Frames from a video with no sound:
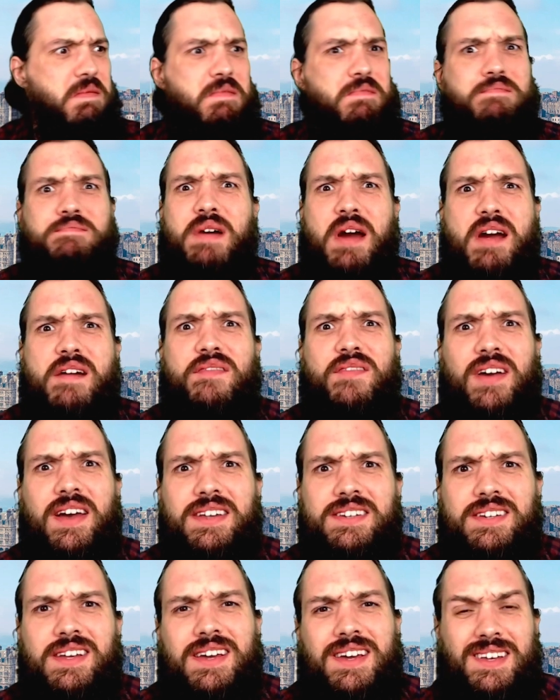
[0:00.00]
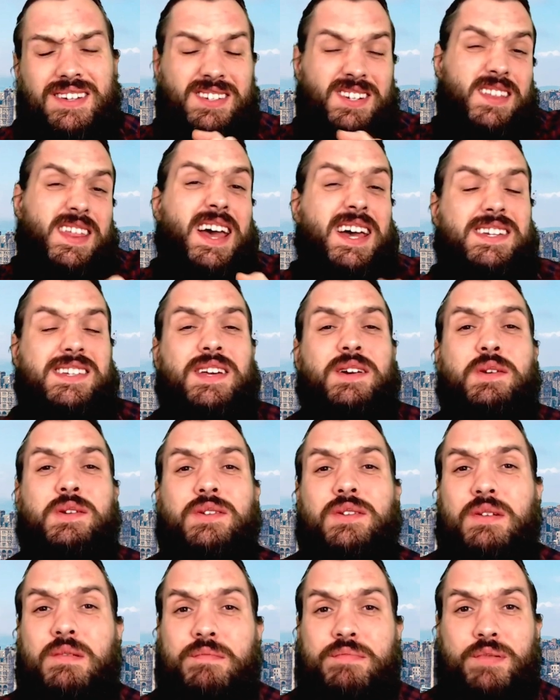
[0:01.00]
Perfect. So that's how
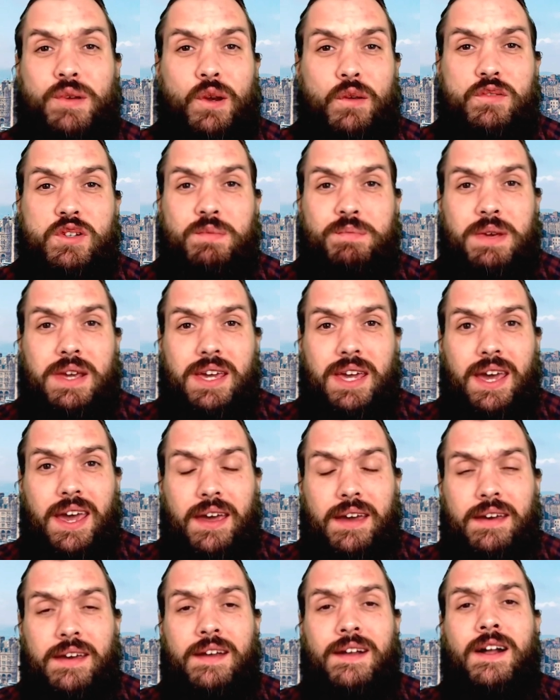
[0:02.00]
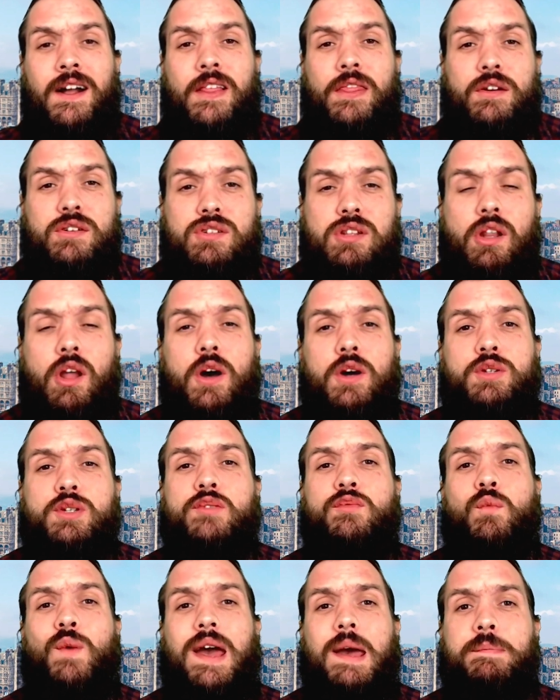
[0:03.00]
to improve speaking. There's lots
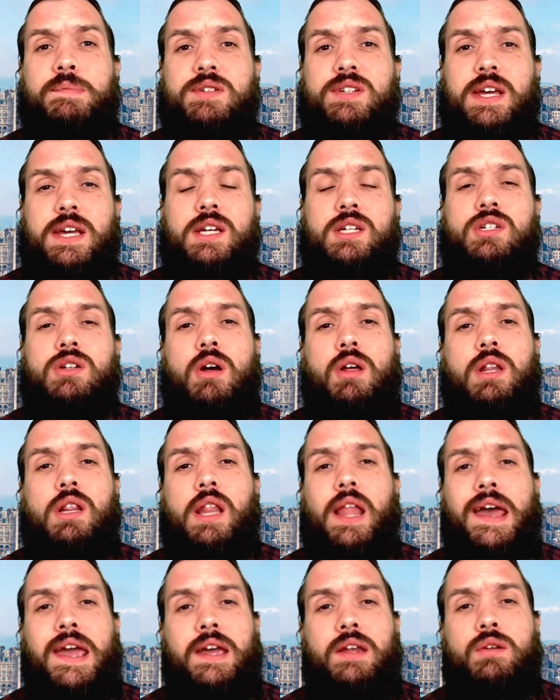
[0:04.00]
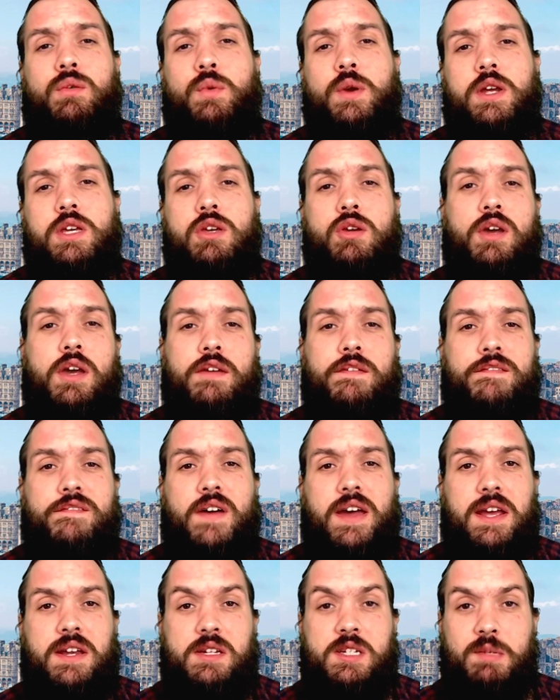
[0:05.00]
of websites online where you can
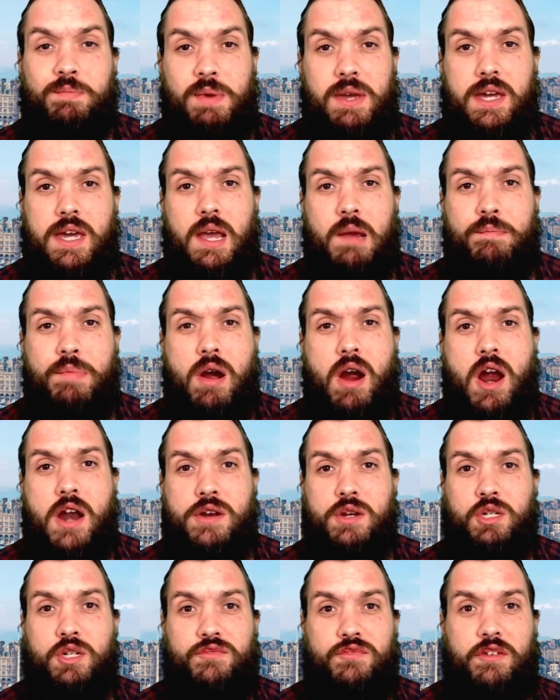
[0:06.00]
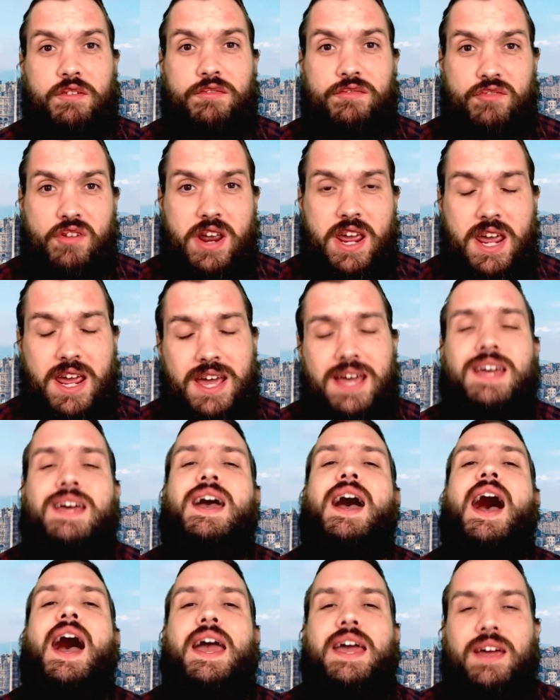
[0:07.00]
find speaking partners for free.
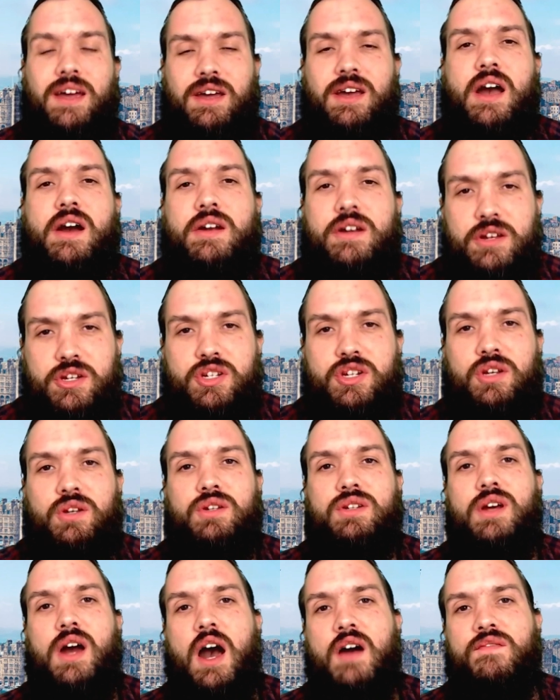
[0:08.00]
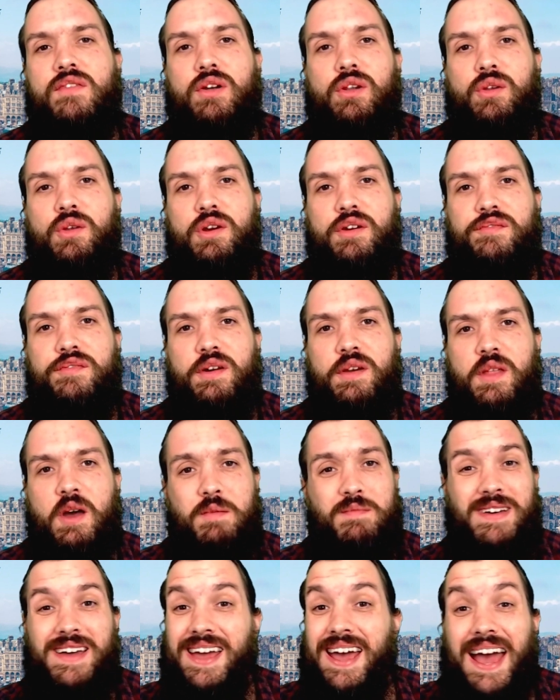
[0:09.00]
I encourage you to have a look for
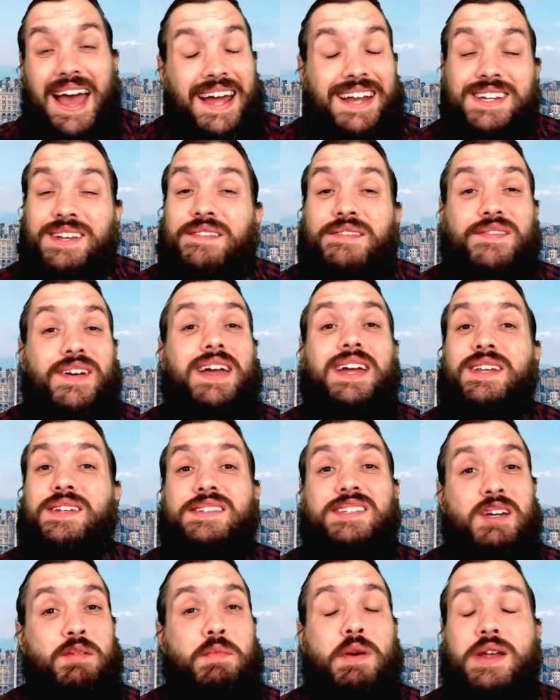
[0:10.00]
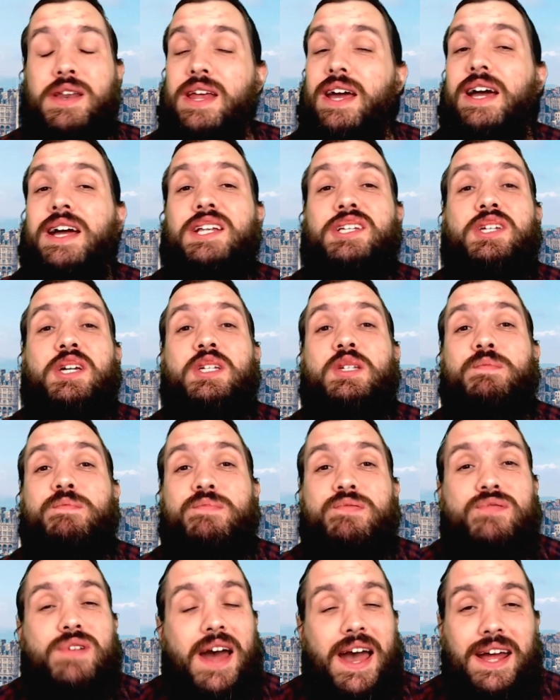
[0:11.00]
them and to find someone and just
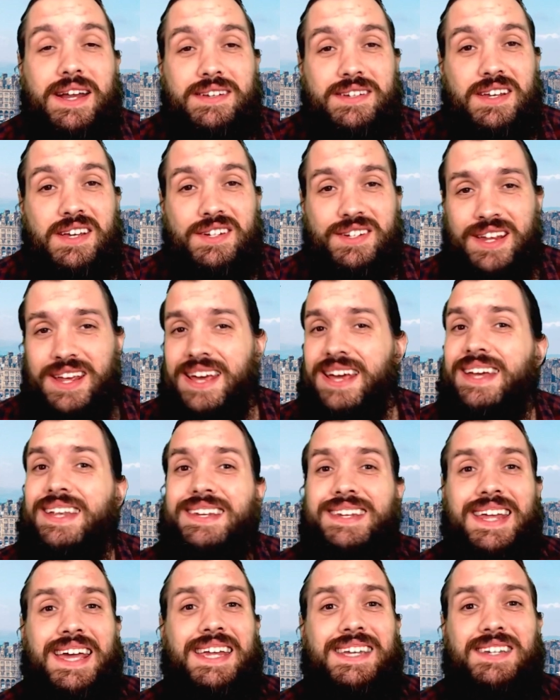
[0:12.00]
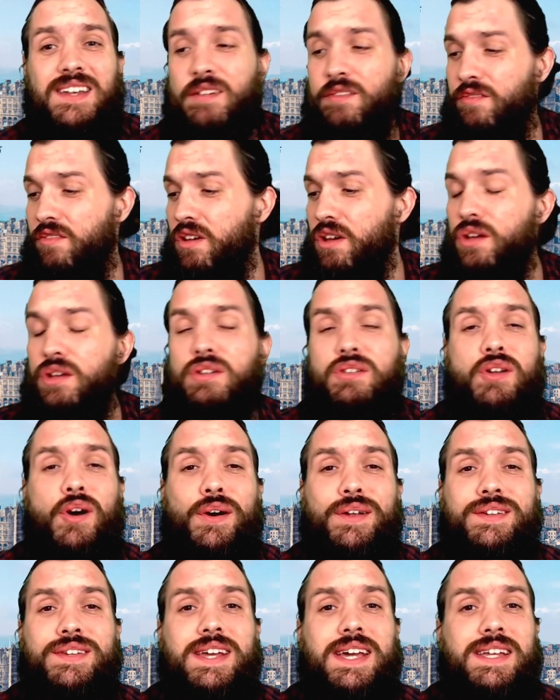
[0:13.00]
practice. Native,
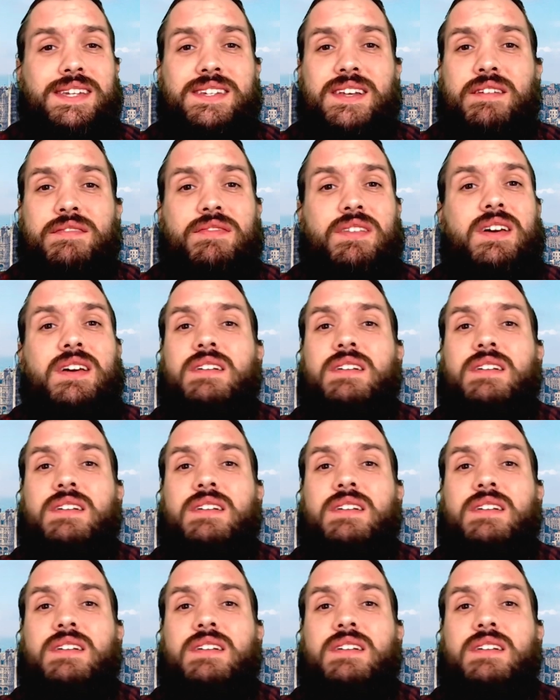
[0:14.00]
non-native,